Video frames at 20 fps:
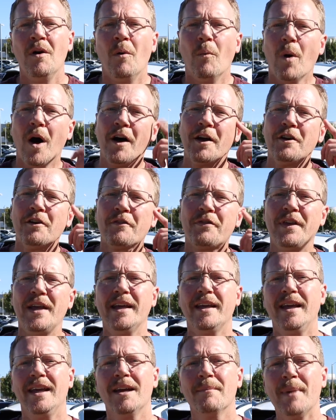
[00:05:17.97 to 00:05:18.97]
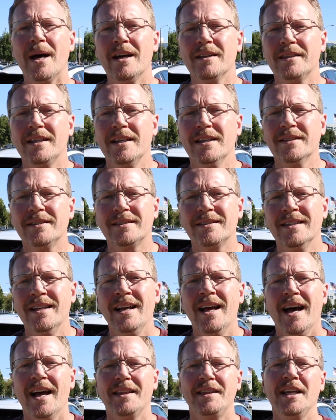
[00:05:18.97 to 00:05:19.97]
While you're thinking about this,
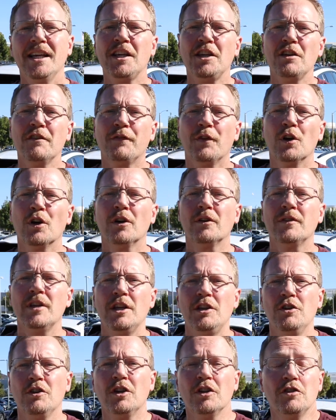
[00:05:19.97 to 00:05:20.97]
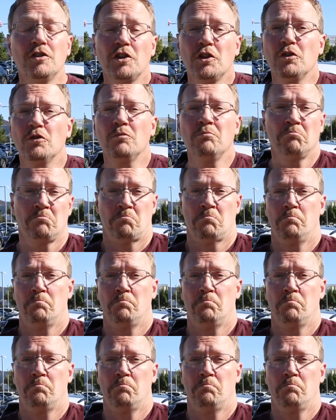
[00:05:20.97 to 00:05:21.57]
I think you've heard that you can do